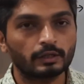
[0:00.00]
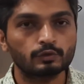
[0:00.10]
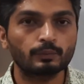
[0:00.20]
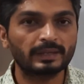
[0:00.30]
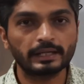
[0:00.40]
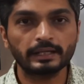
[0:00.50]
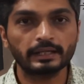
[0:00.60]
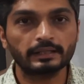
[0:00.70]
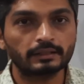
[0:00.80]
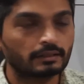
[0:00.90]
So we can take
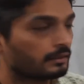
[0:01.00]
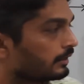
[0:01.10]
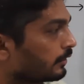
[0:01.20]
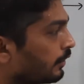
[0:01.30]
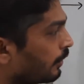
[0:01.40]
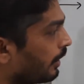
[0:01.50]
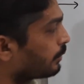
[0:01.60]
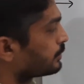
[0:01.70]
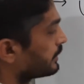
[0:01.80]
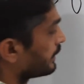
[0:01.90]
it
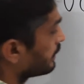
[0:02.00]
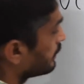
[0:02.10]
outside.